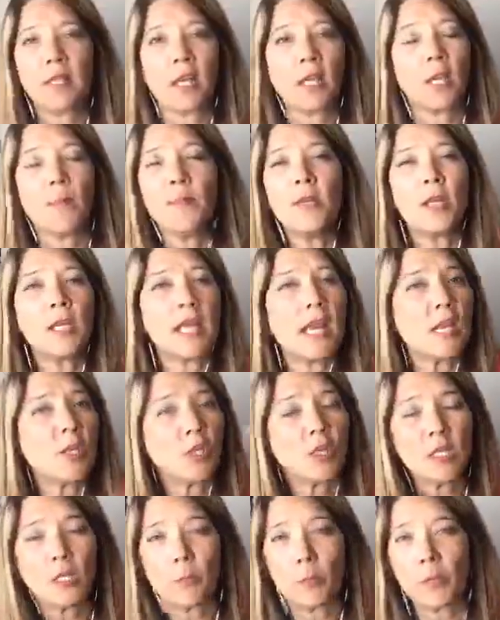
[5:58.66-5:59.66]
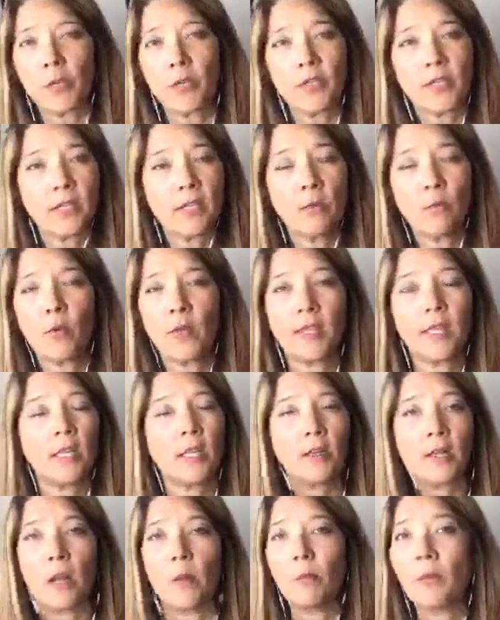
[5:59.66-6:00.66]
communications person within a
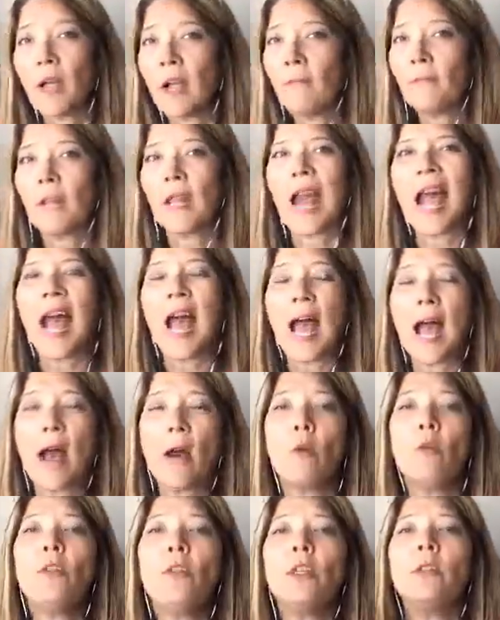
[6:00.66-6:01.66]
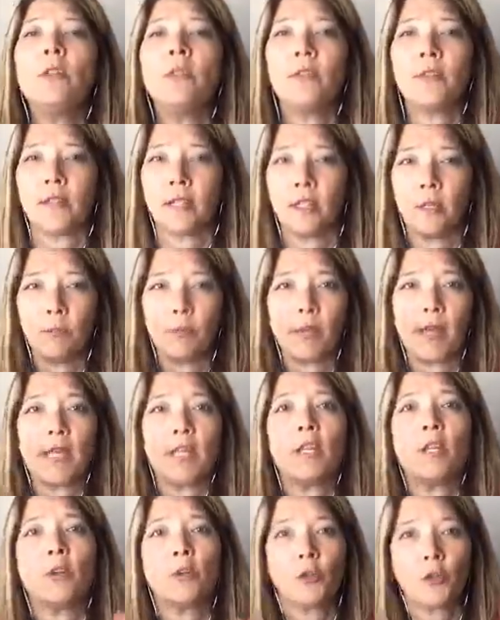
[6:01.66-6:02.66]
nonprofit, how do you celebrate
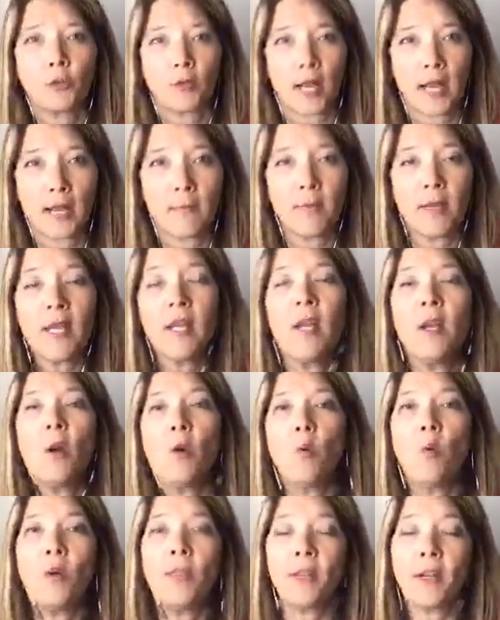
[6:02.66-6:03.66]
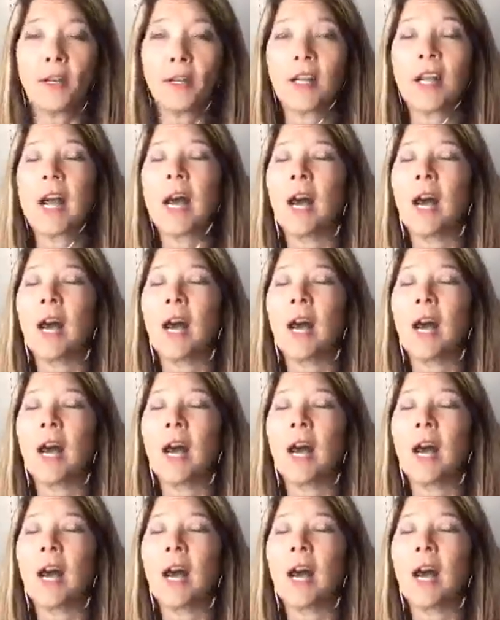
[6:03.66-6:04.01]
your tribe? Well, there are a